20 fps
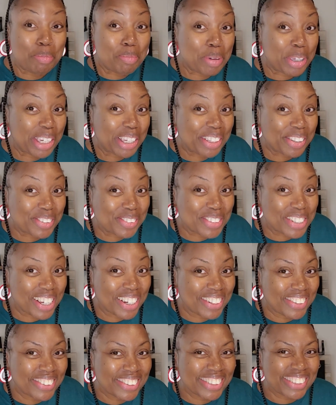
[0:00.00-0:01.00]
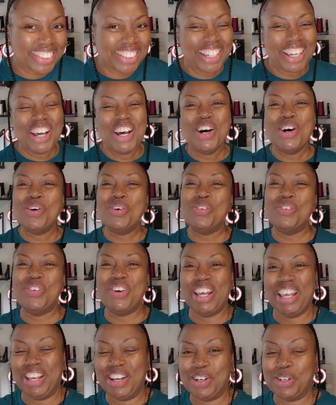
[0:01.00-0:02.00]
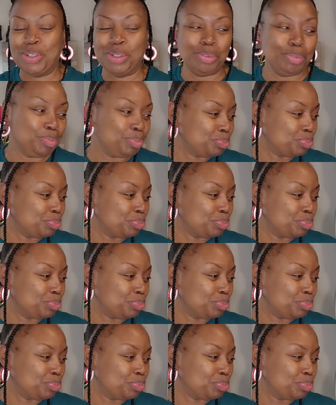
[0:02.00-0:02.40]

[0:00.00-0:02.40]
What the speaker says: pillow talk? Well,